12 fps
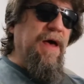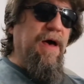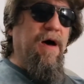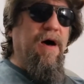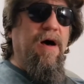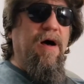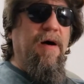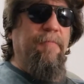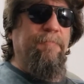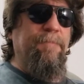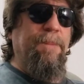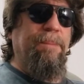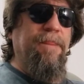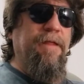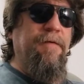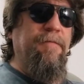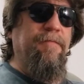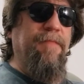Um,
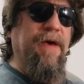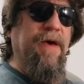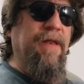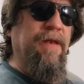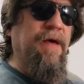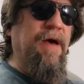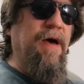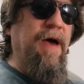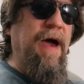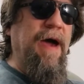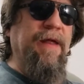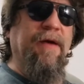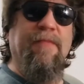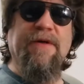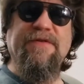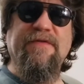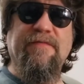been uh, adding a bunch of